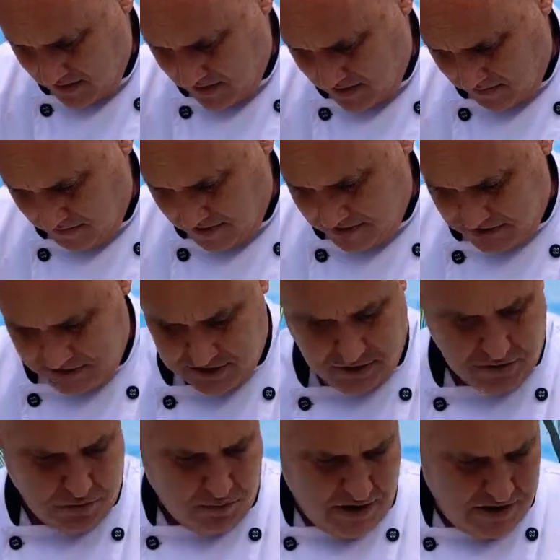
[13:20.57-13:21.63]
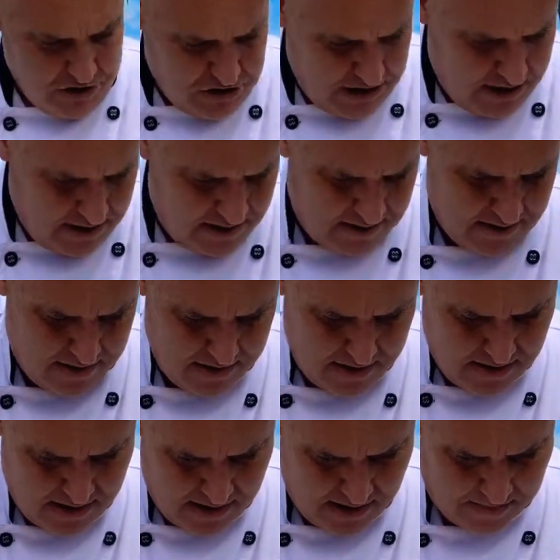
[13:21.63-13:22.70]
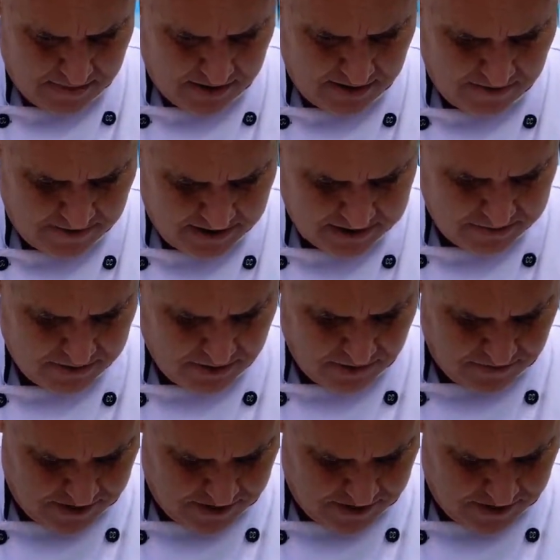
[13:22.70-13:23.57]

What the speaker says: I'm going to just use one sheet. I'm going to leave this one over